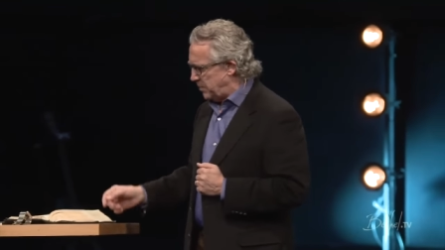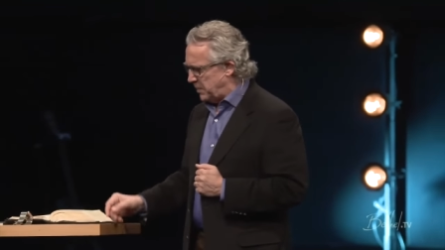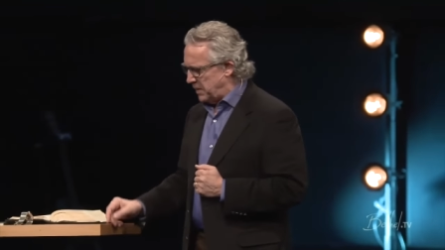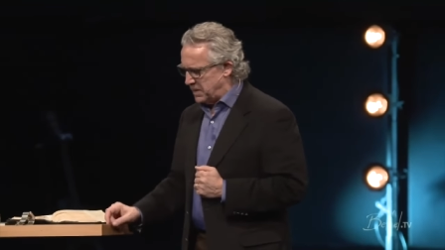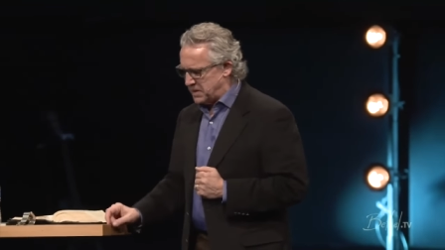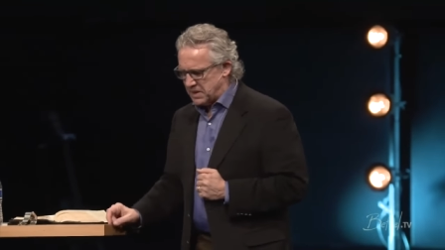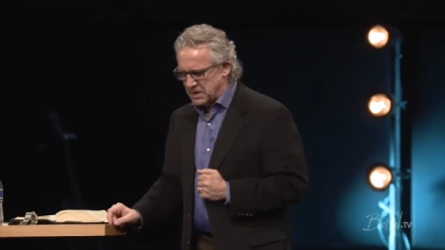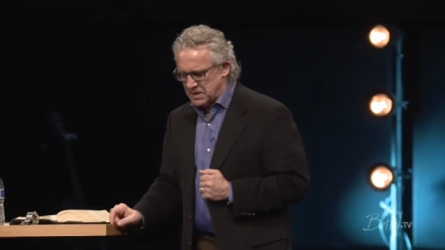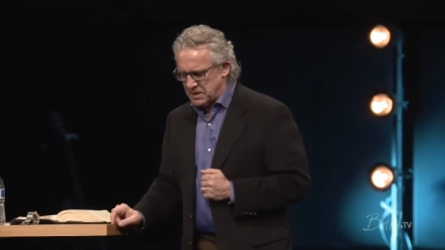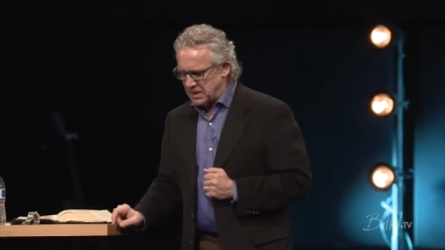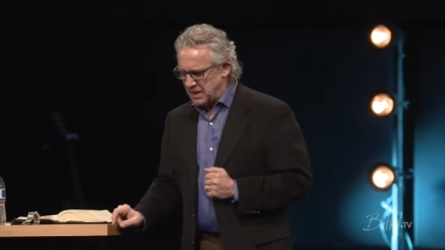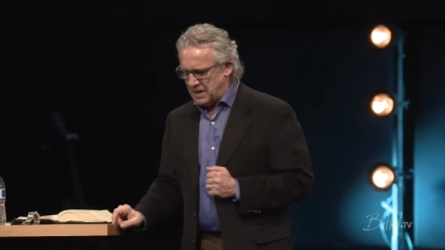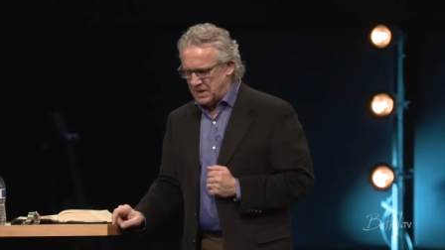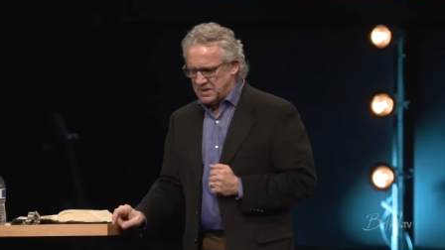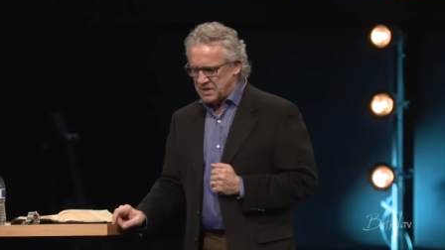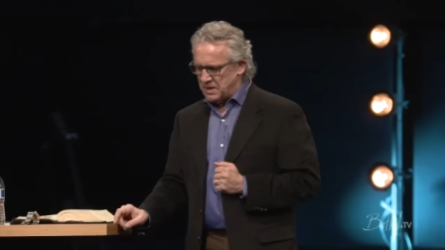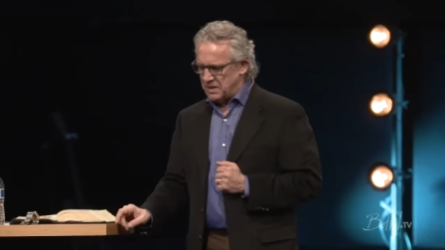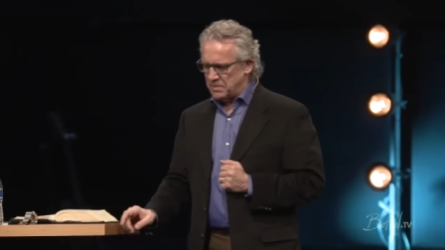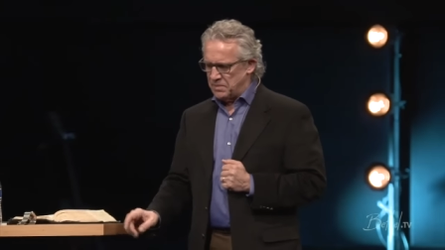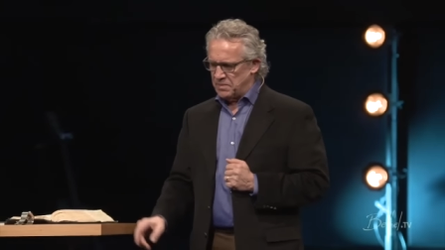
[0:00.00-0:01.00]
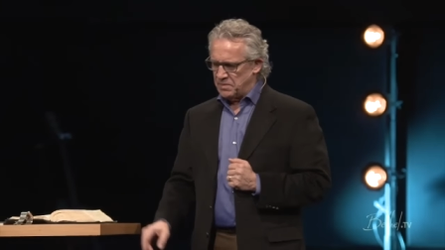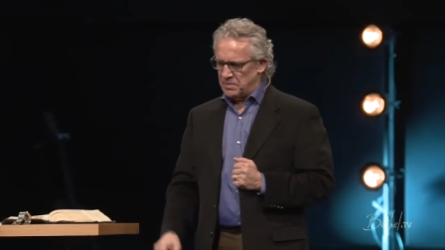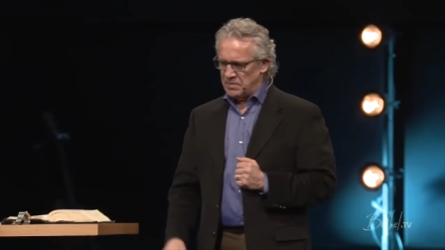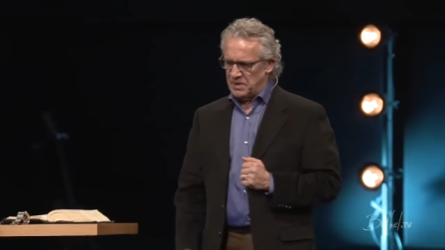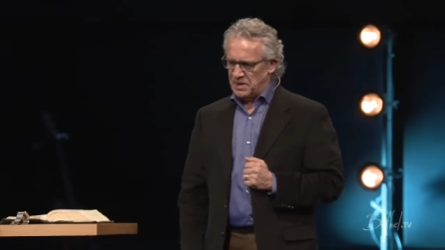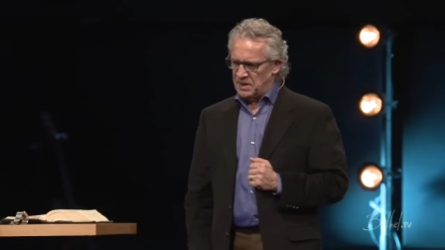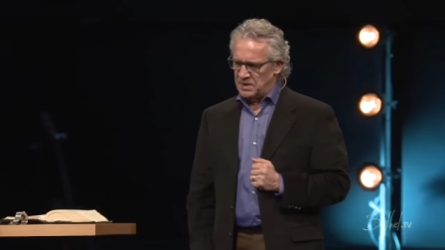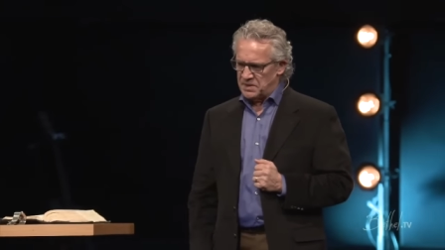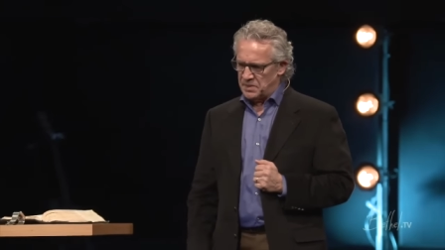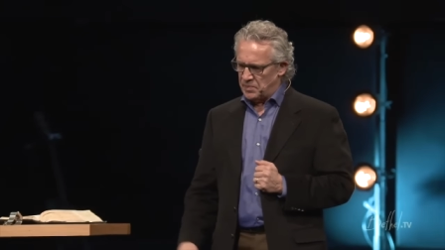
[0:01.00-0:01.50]
He said,
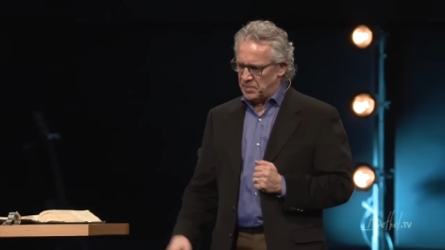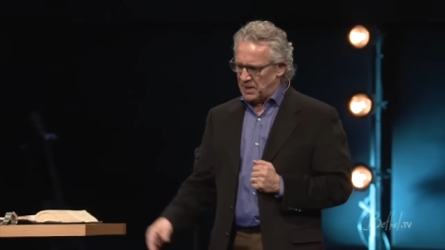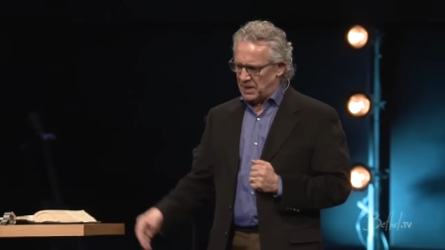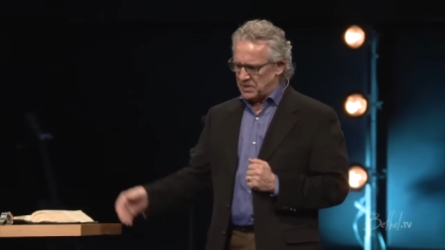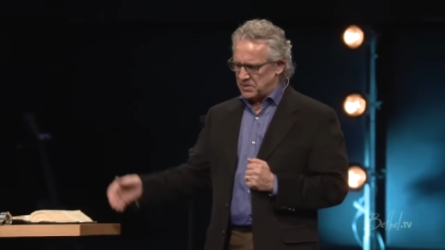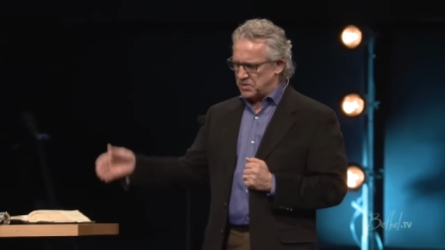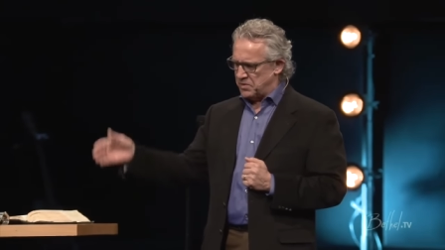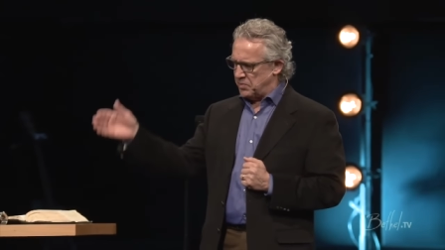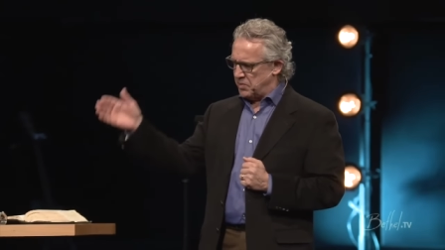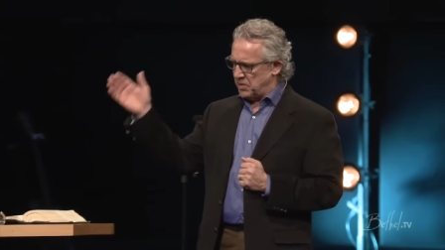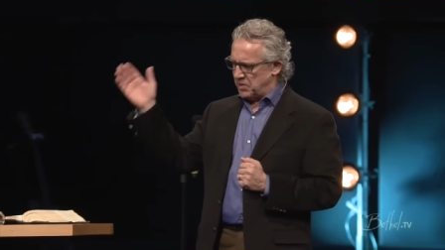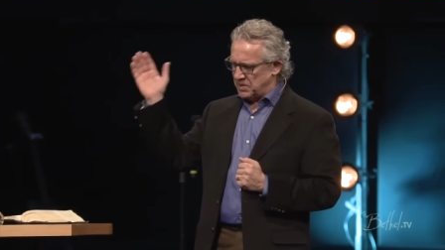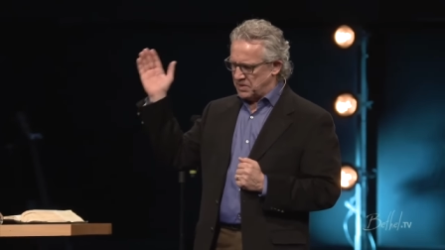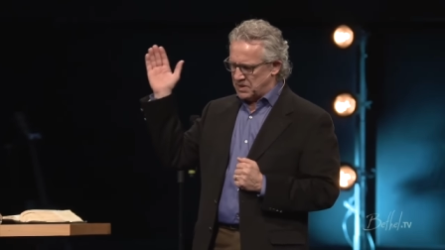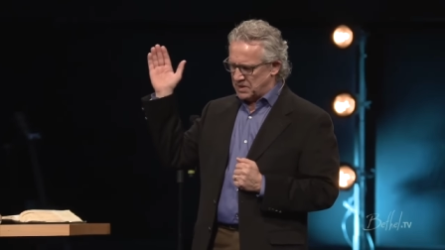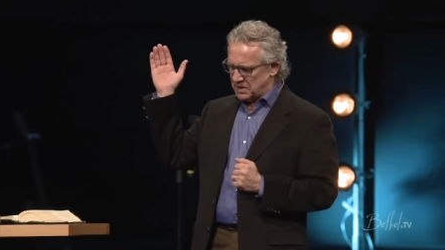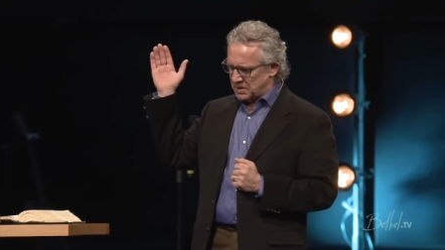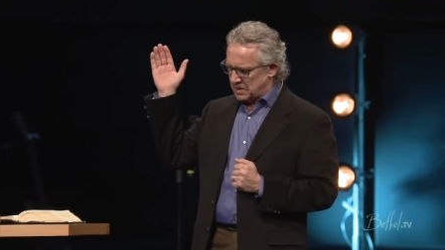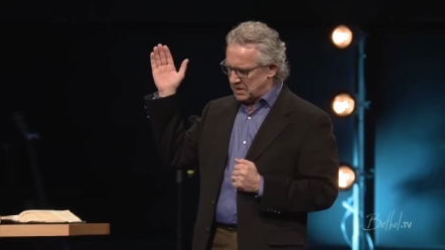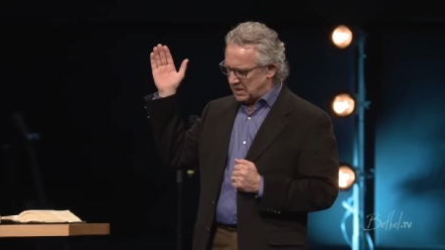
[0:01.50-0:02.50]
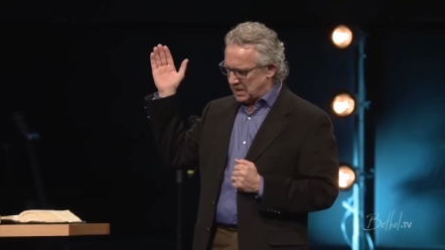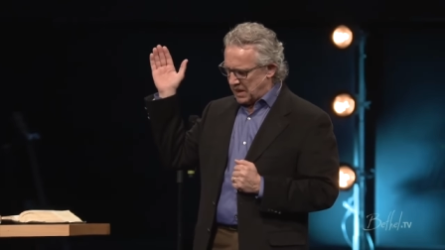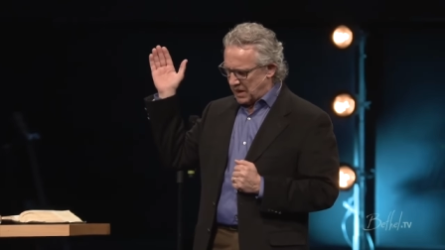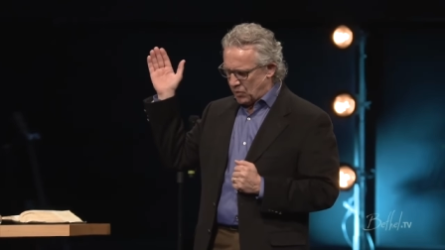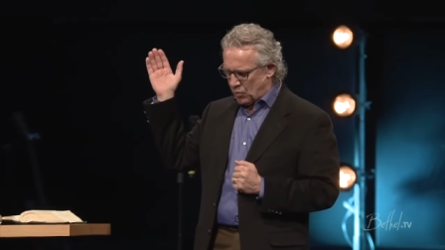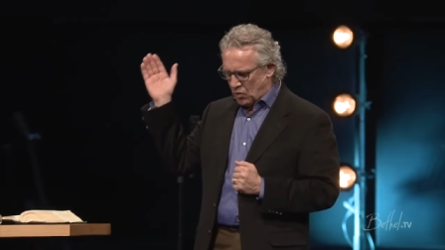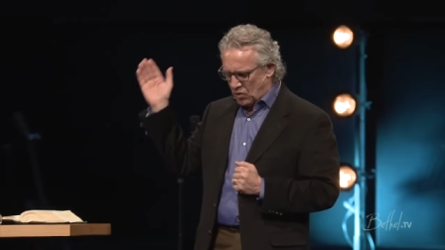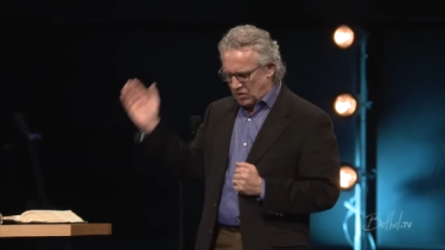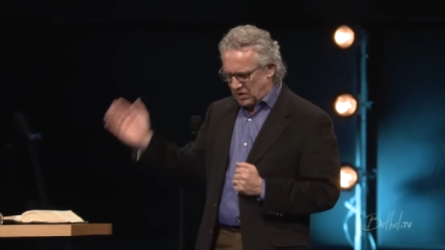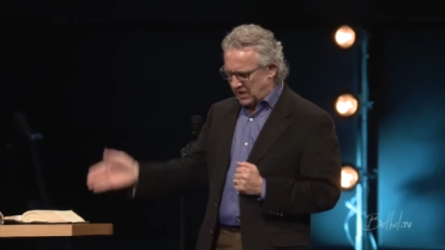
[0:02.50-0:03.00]
Pastor Bill, he says, God
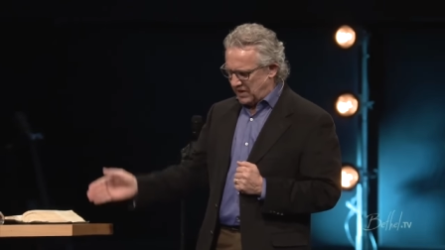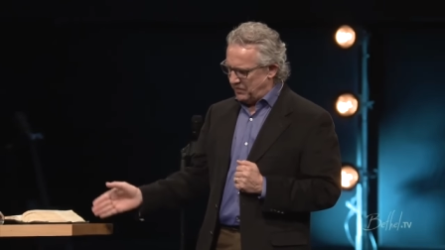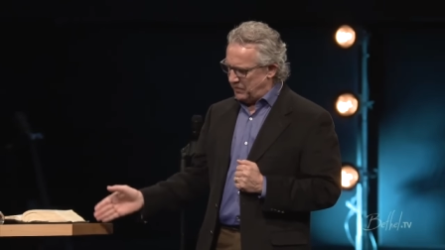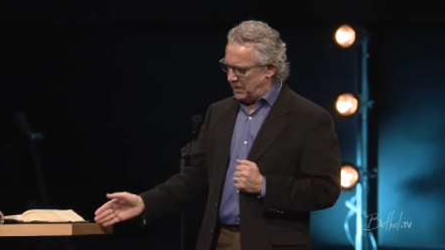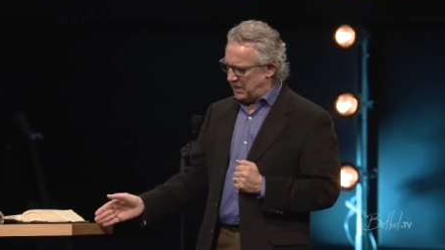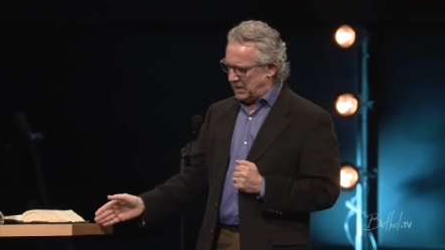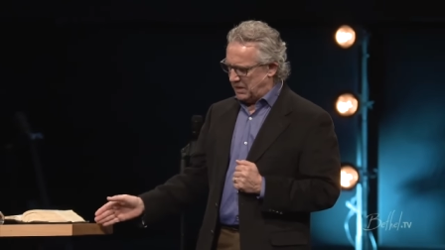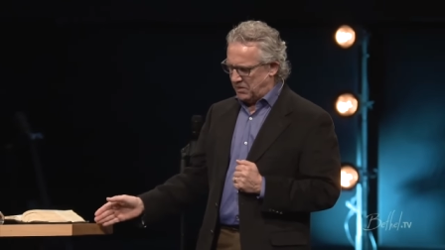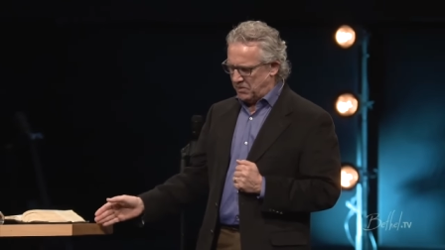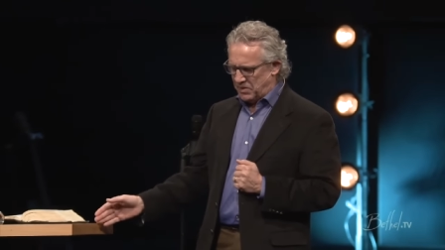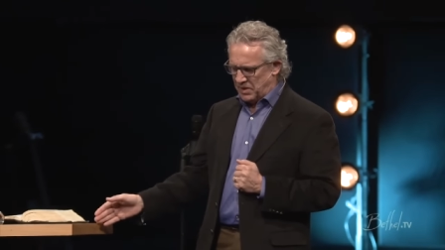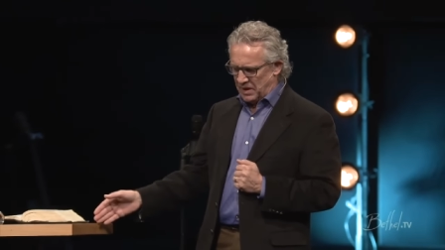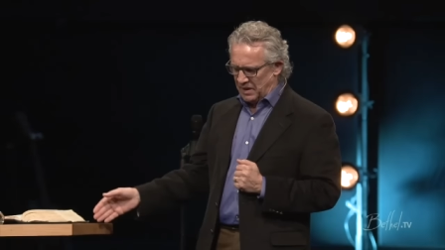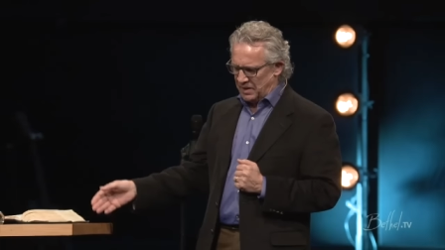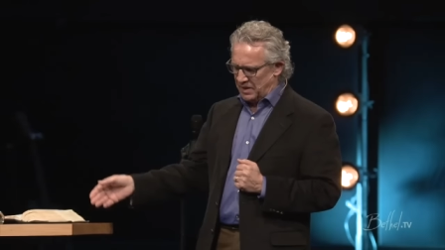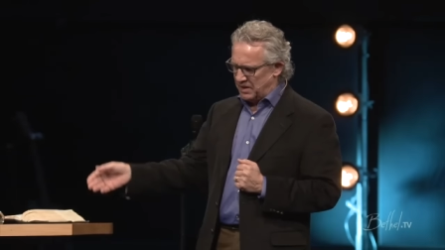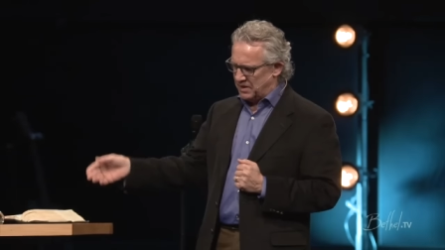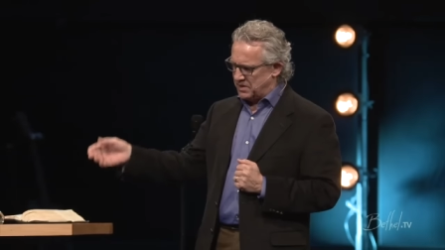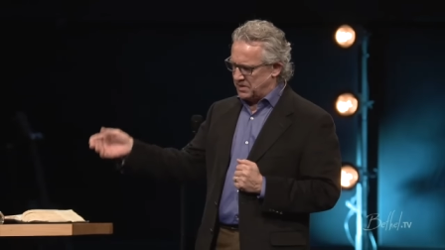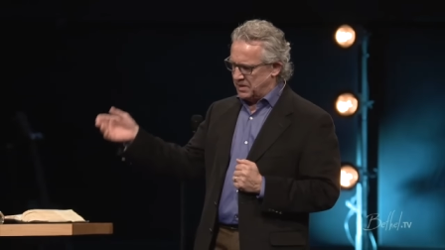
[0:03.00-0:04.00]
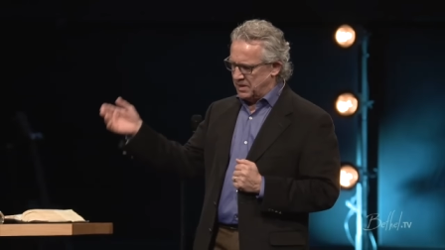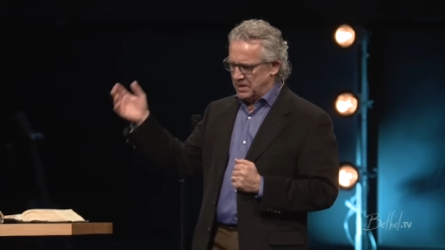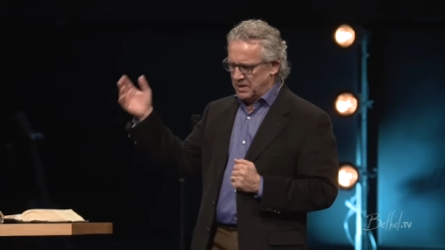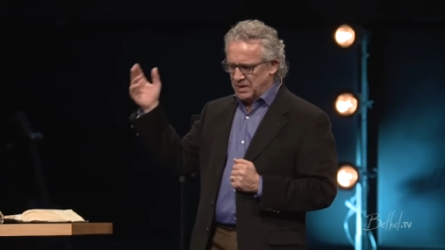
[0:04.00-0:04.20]
won't leave me alone on this.